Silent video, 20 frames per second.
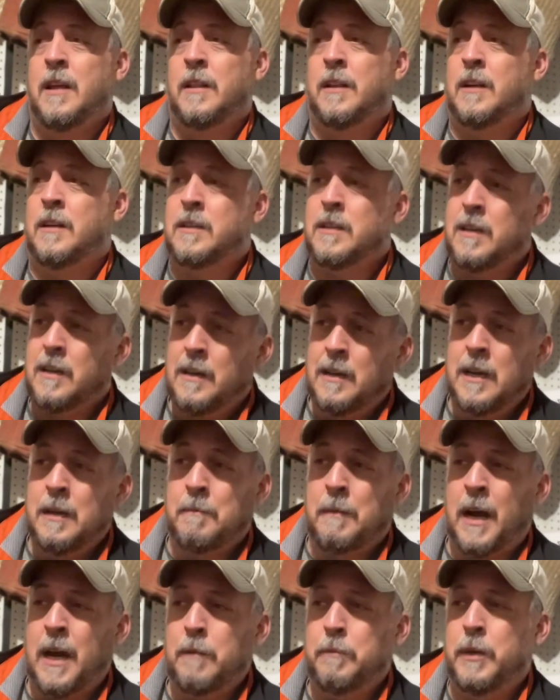in
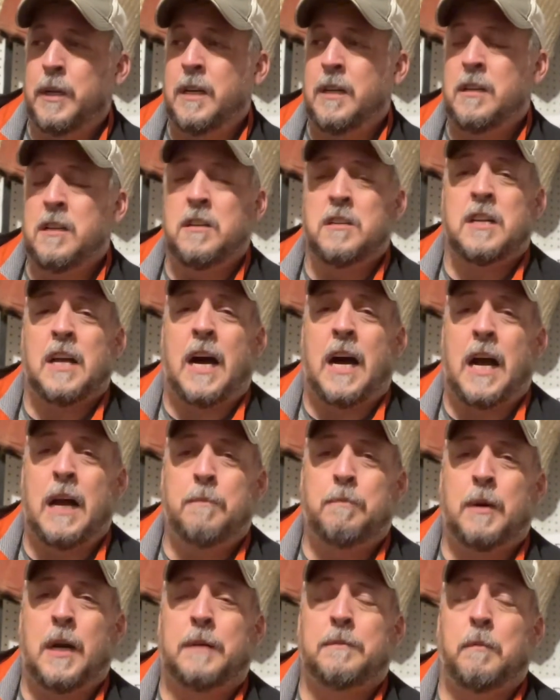my opinion, there's a high
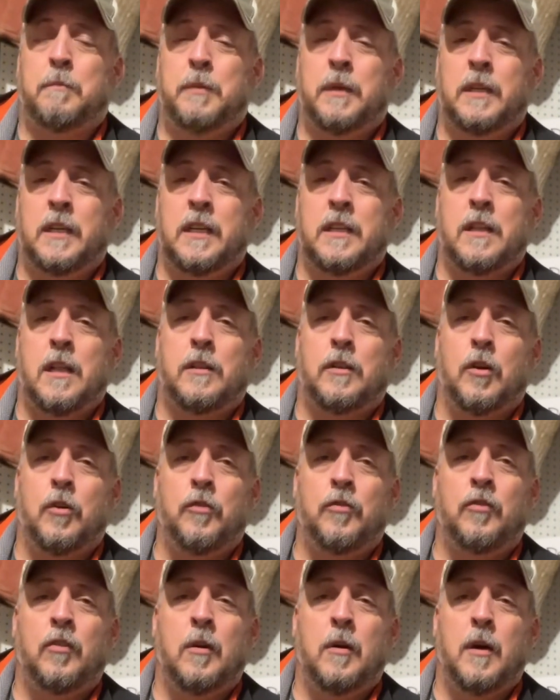probability that
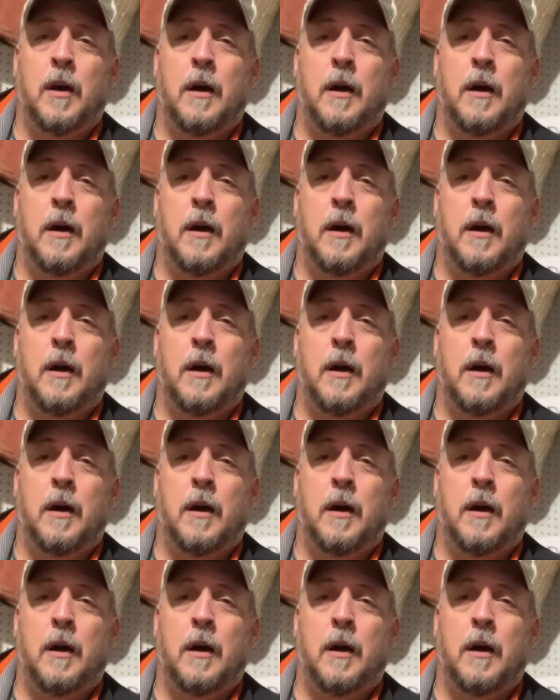those